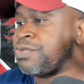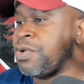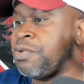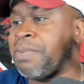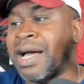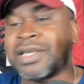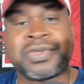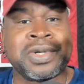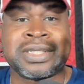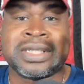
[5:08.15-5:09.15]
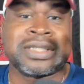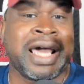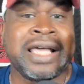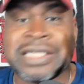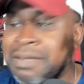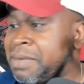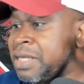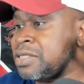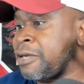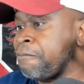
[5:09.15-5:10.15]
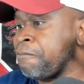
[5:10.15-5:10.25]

three rebounds, three assists and 18 minutes,